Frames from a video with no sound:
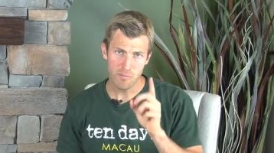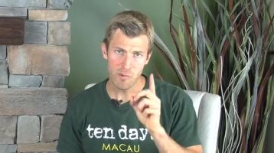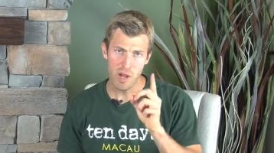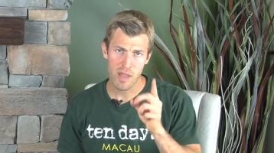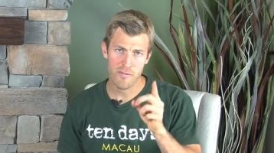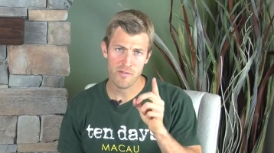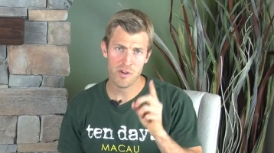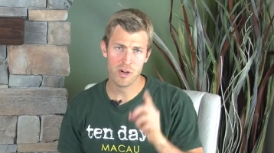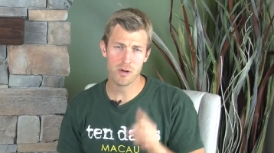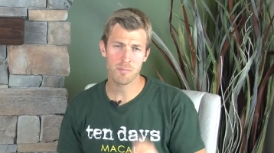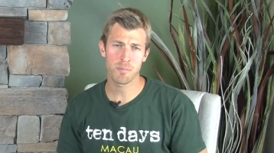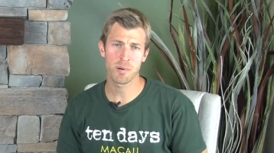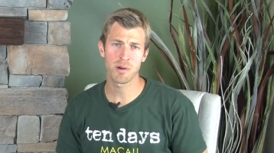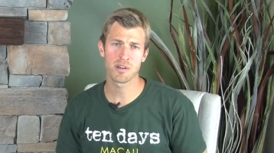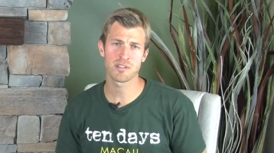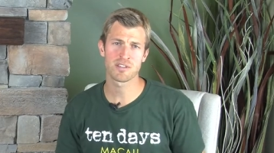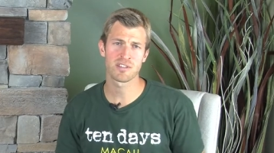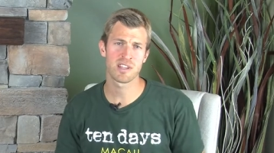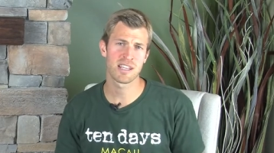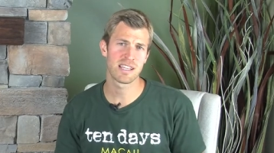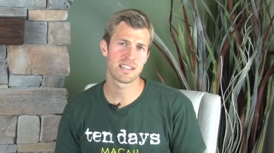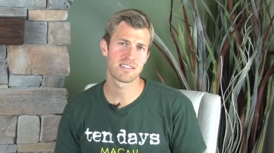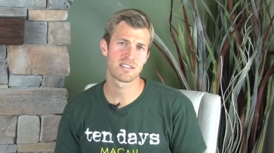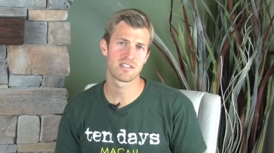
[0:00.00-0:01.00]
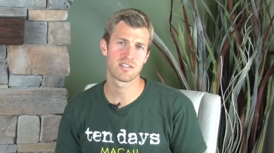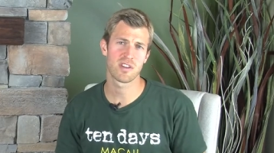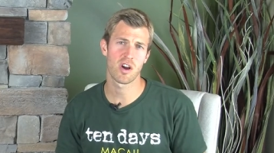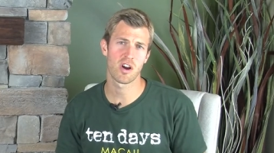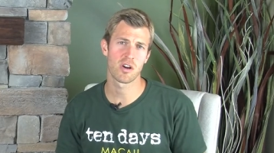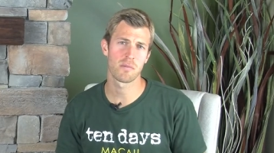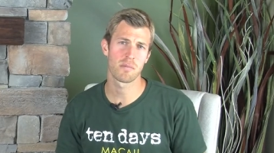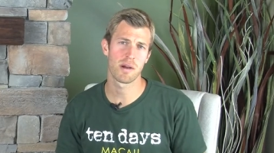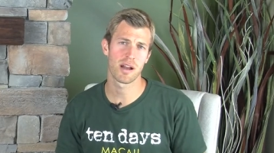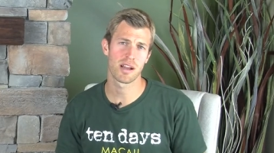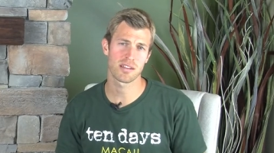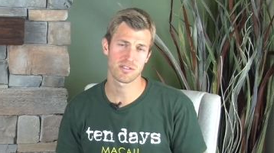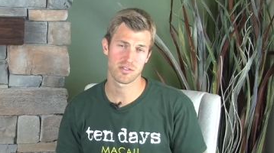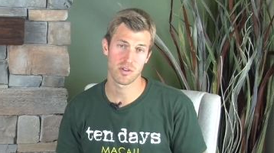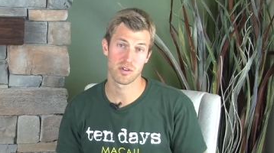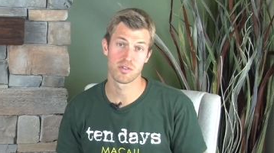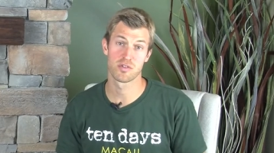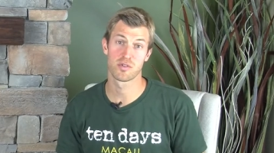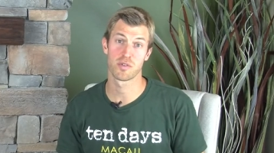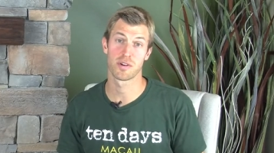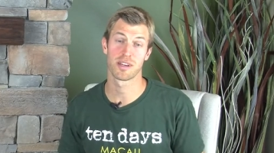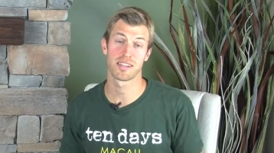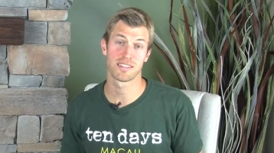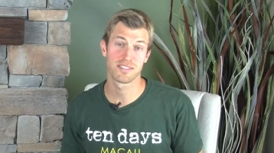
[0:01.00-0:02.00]
If you're a person that eats Starbucks or
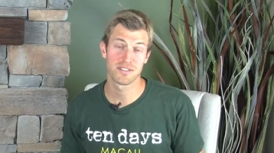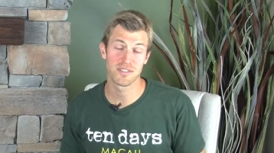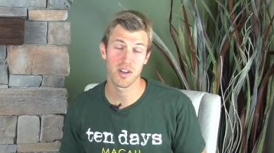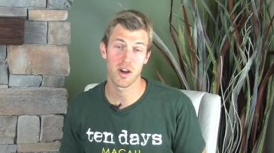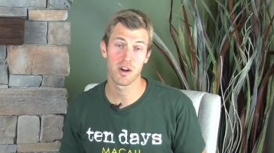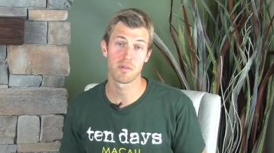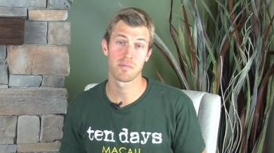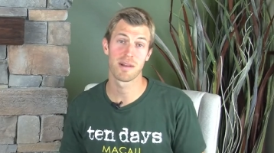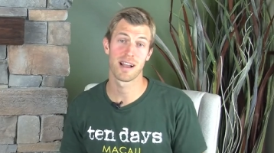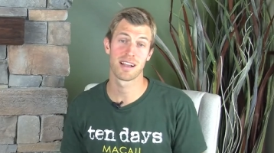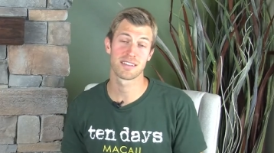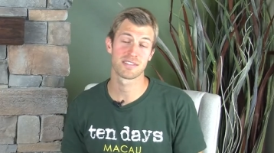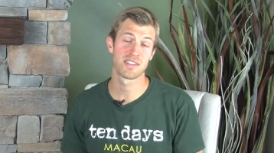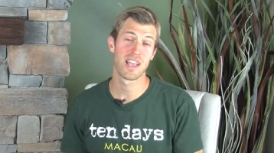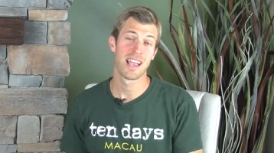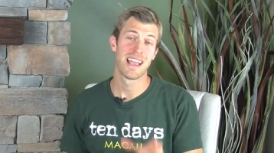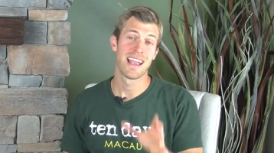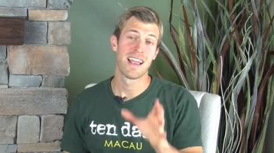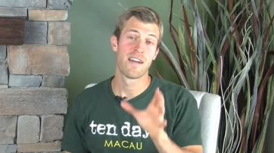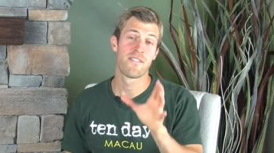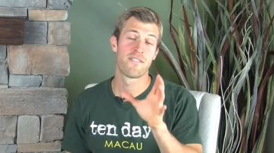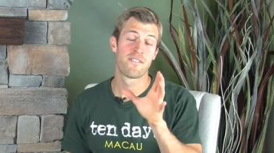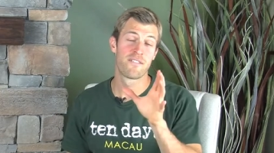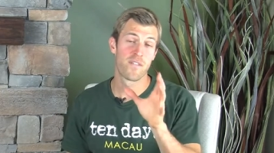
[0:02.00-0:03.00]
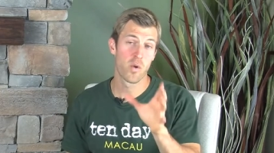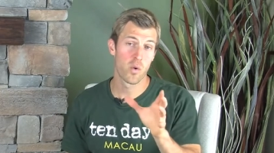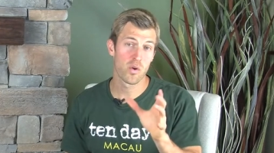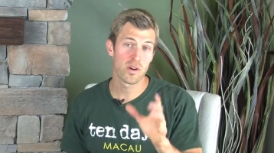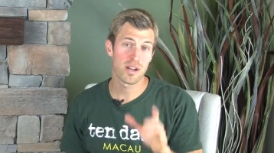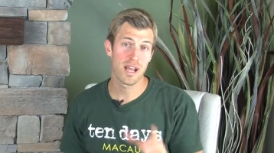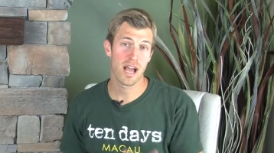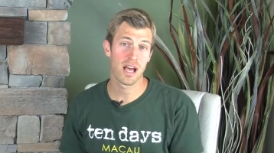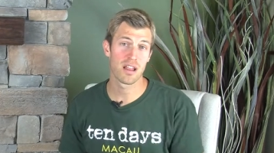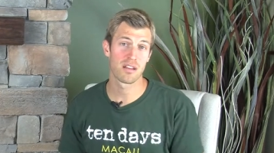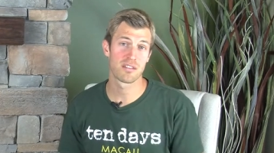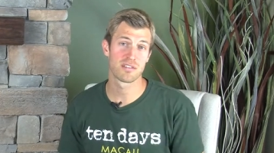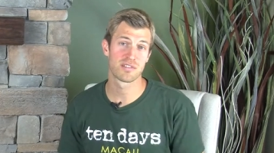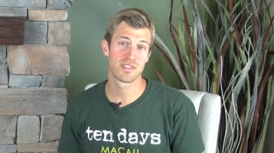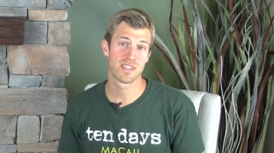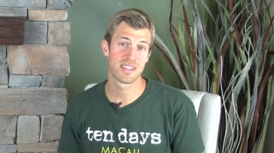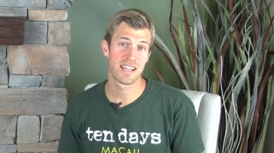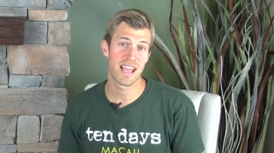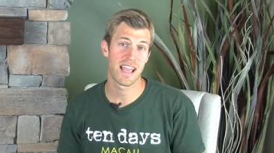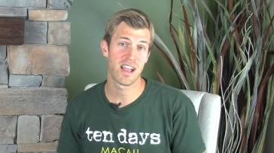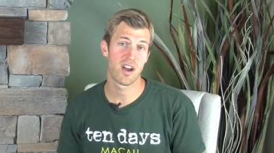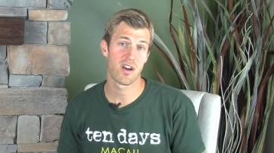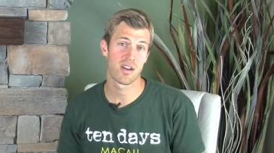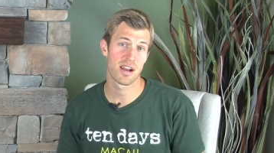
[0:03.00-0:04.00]
drinks Starbucks, $4 a
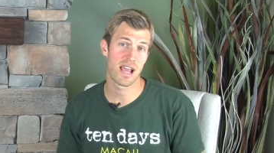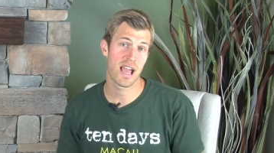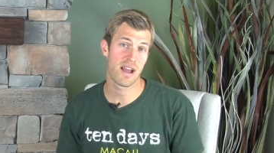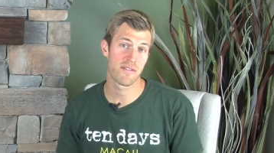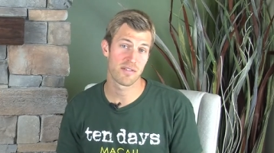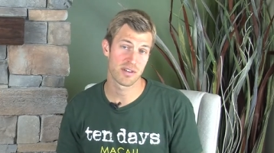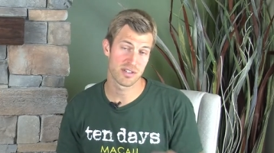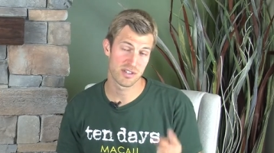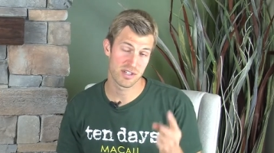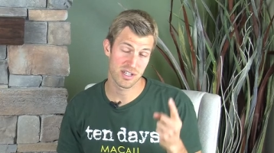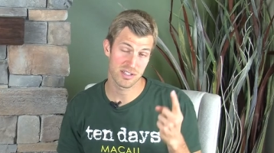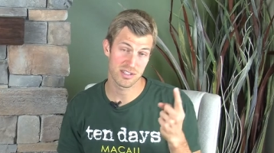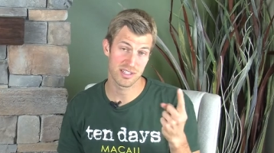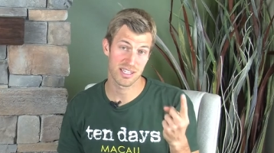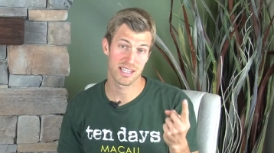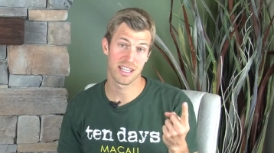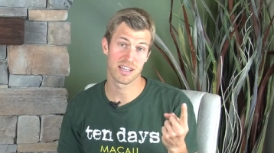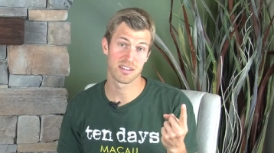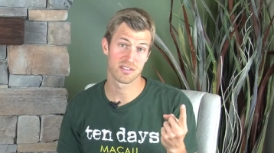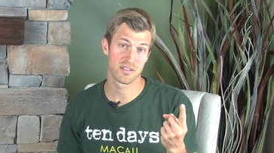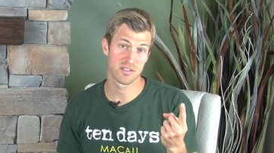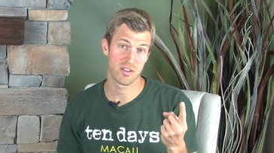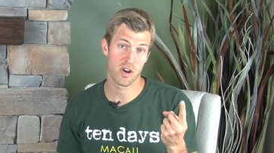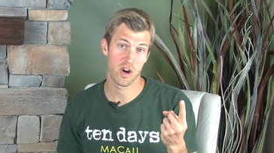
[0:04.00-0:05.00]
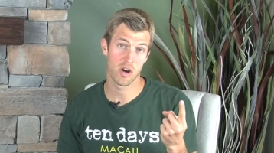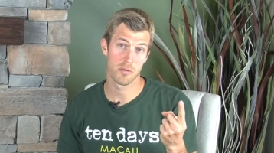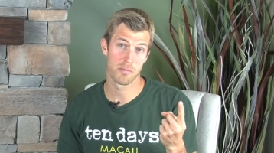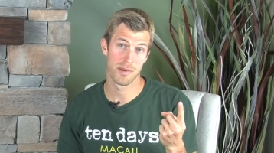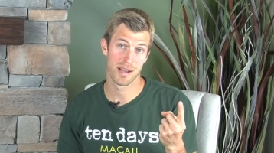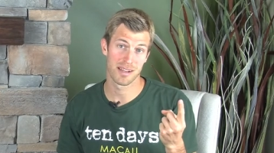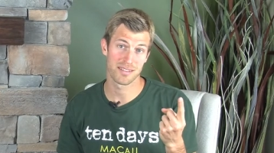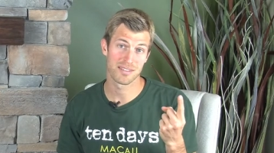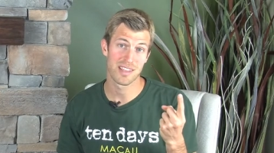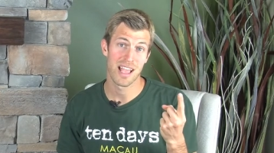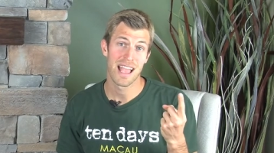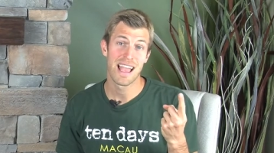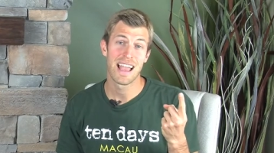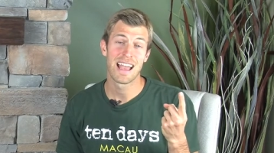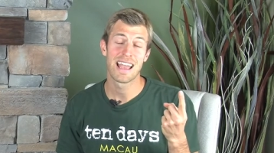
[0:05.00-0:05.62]
day on average just to get a Starbucks.